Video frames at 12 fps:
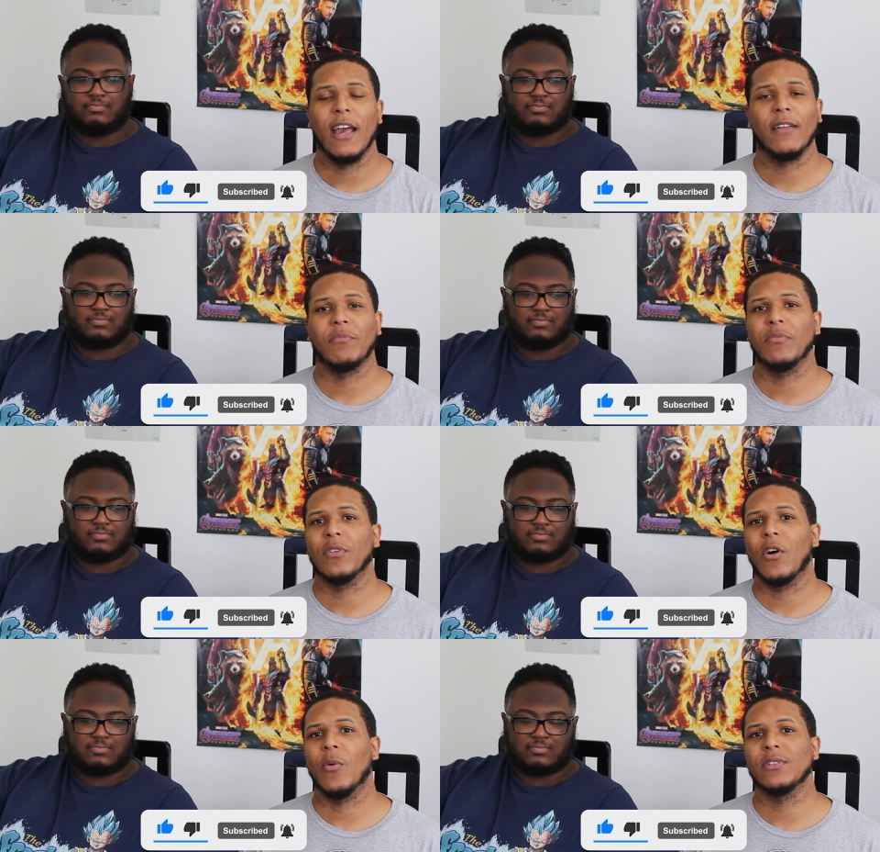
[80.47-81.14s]
Speaker 1: And
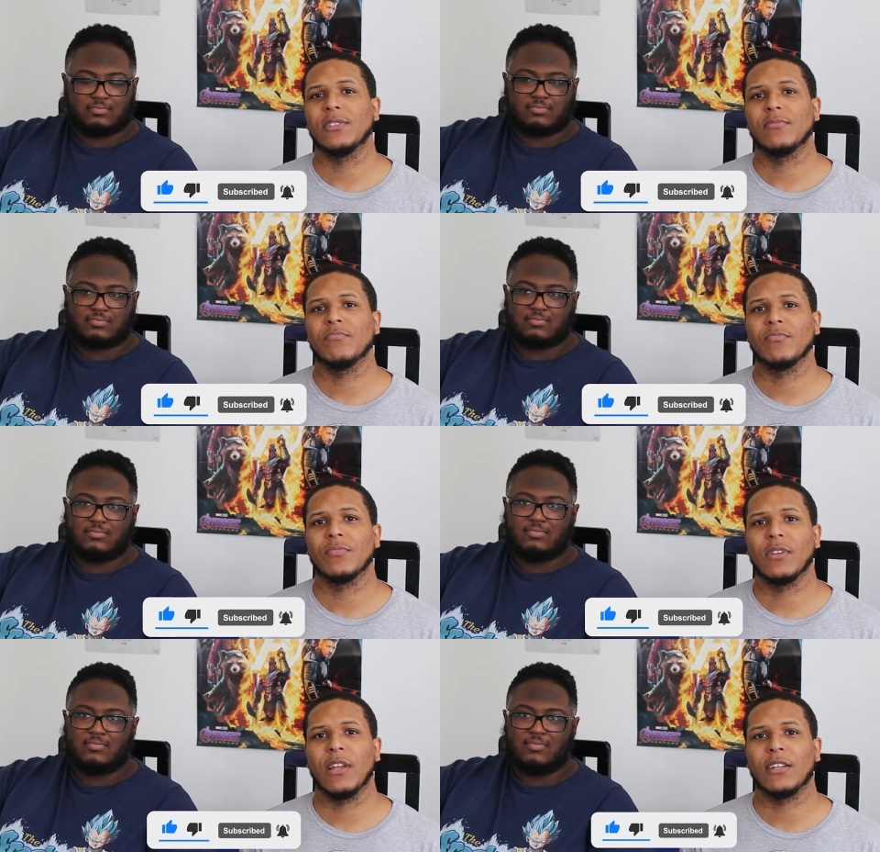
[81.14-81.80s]
always
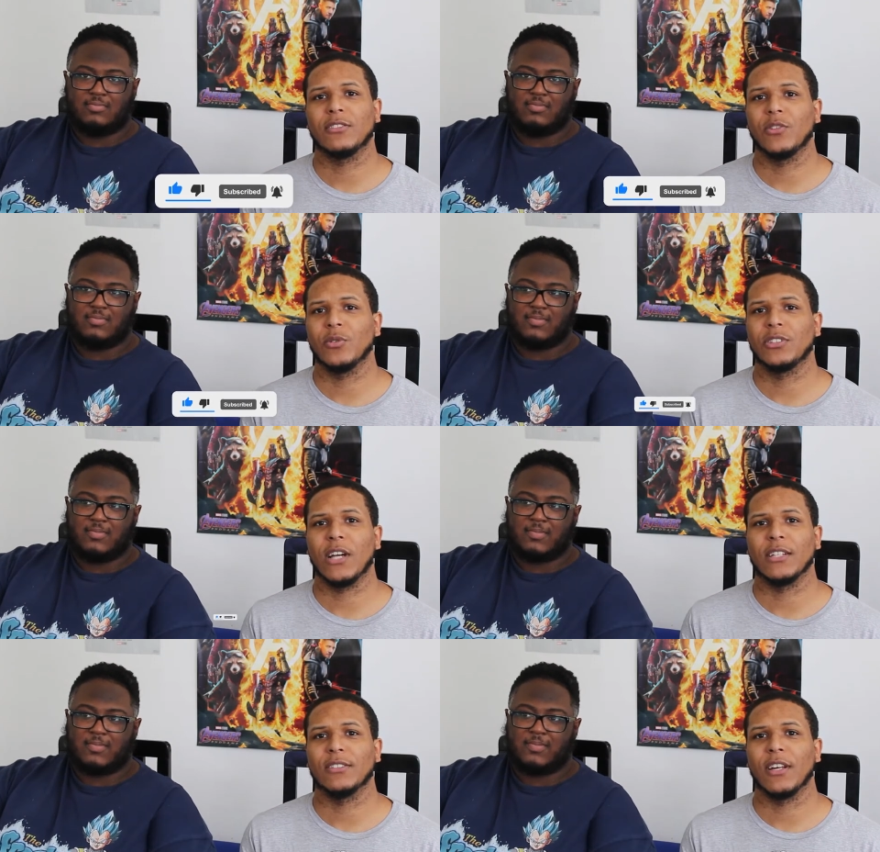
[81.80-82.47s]
let us know
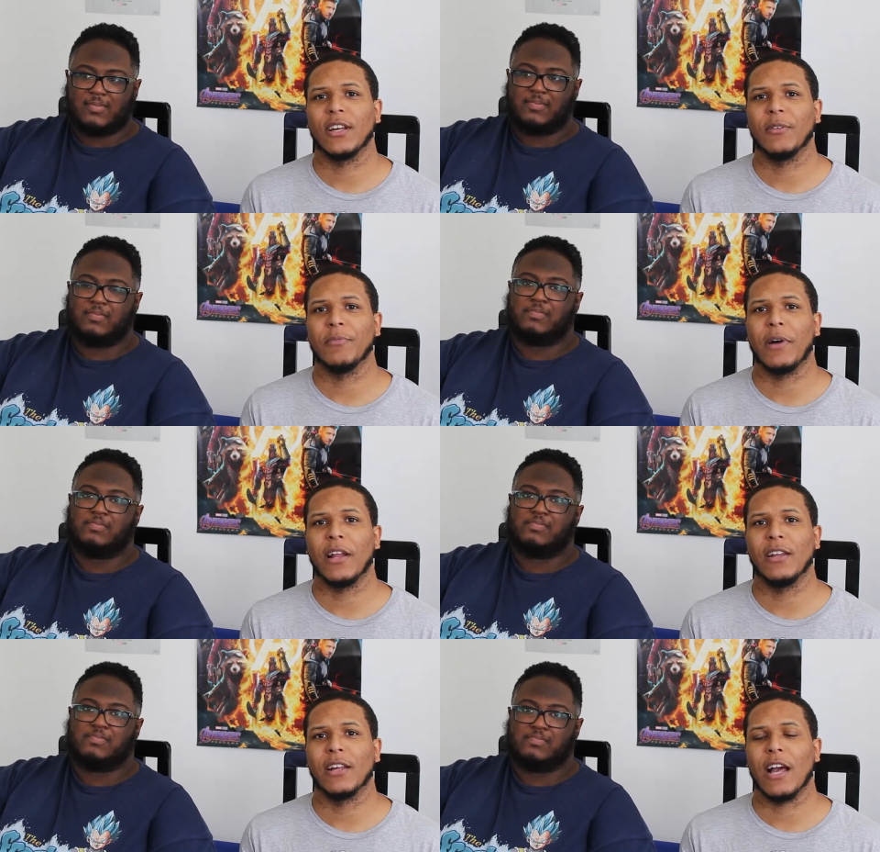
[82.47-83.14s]
what you guys think
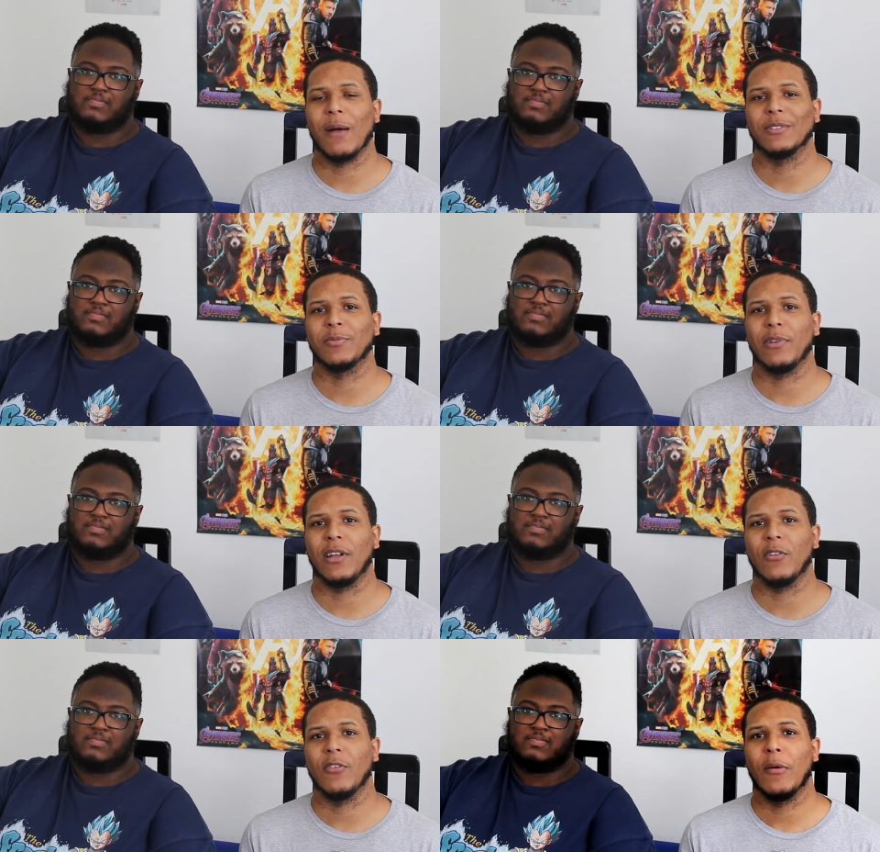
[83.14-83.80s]
about in the comments
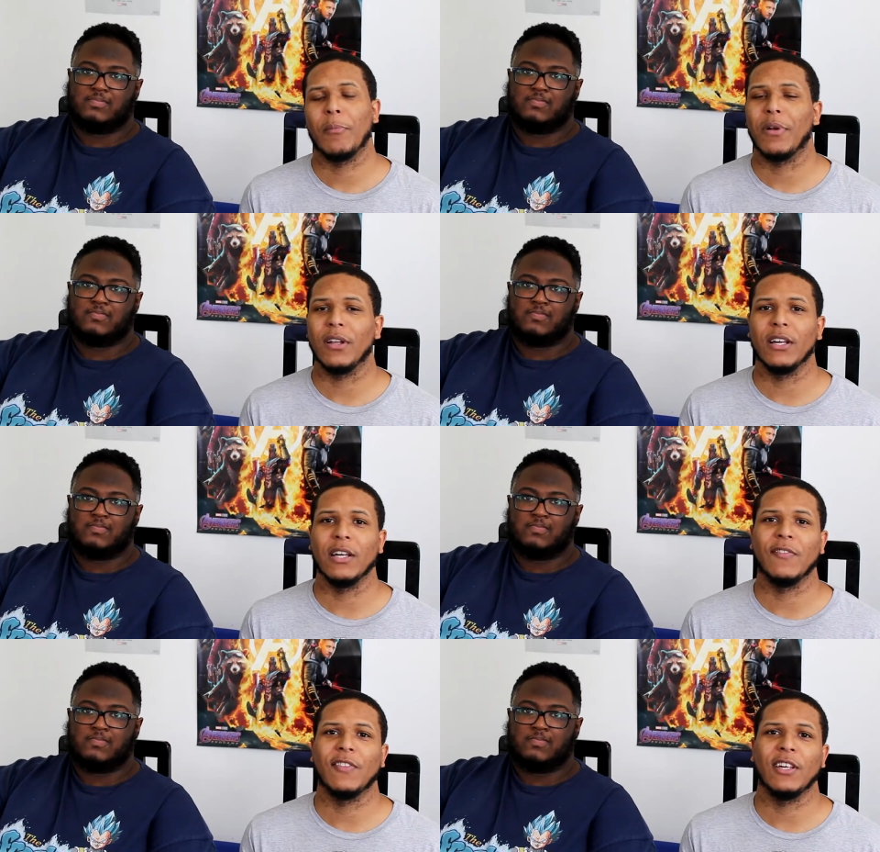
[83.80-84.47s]
below.
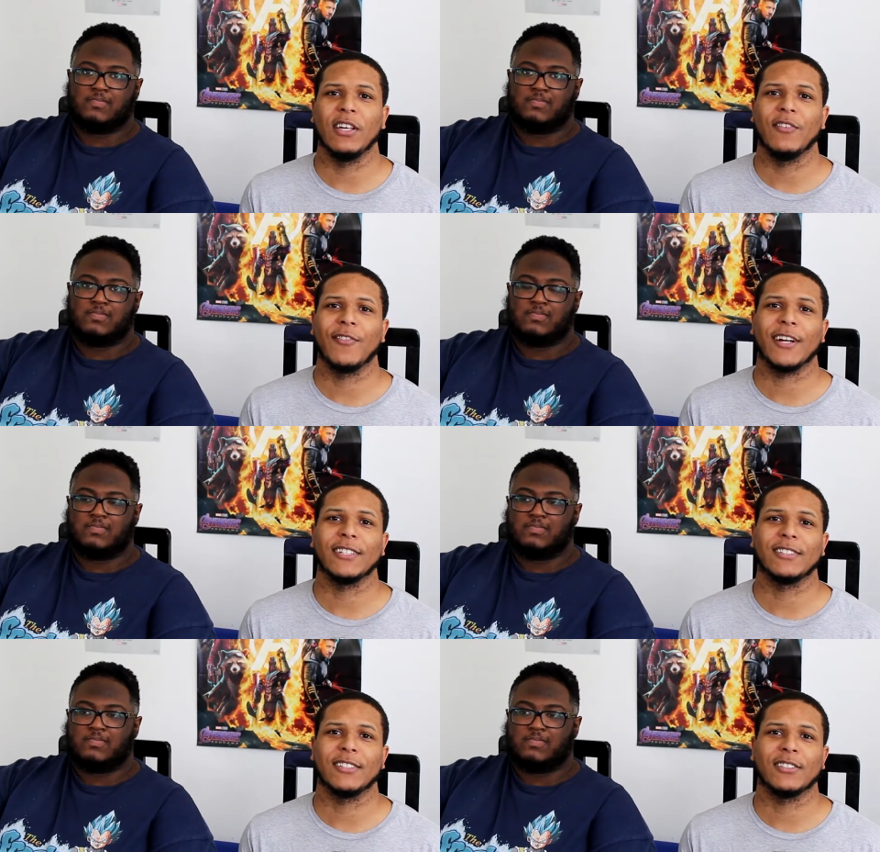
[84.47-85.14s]
Believe the
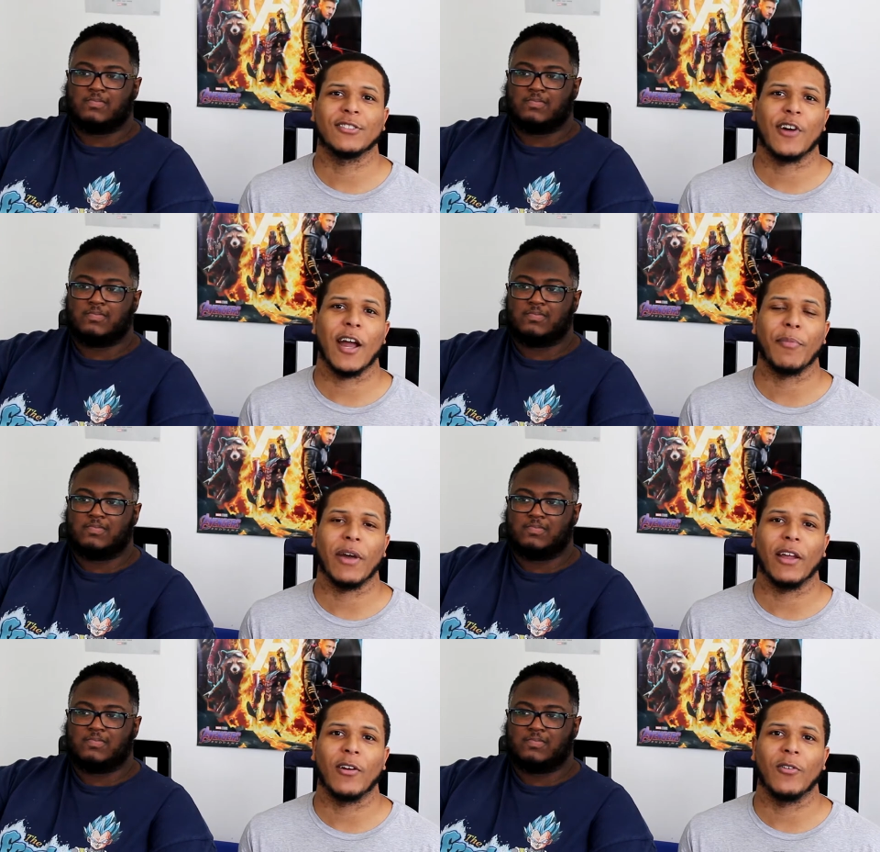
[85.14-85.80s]
racist
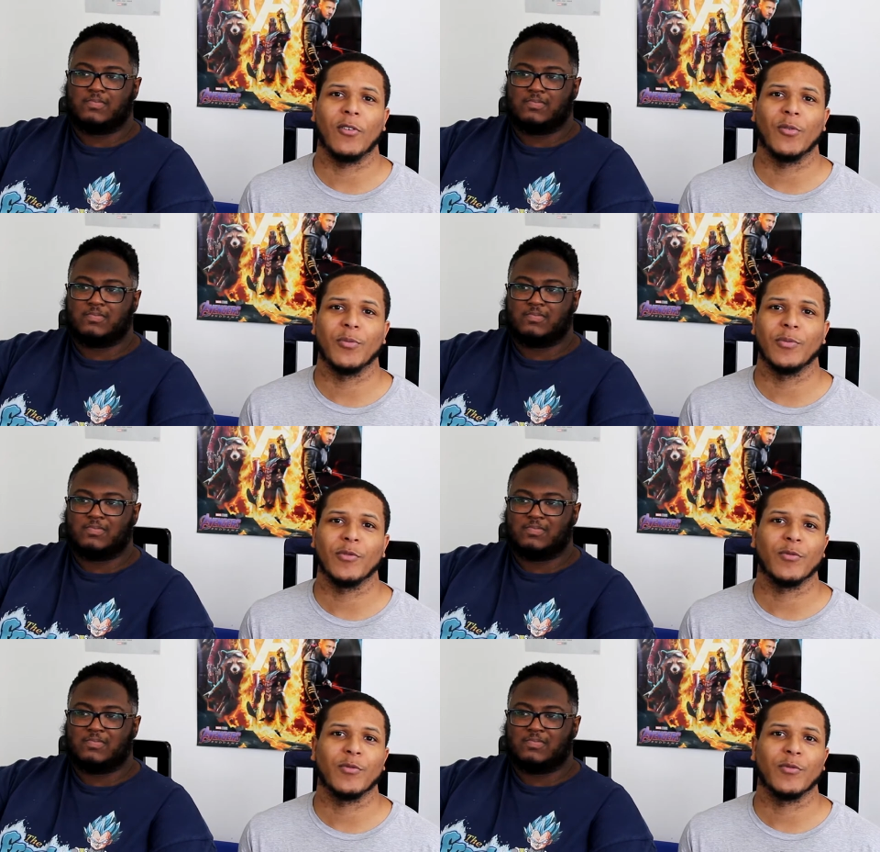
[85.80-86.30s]
crap at home.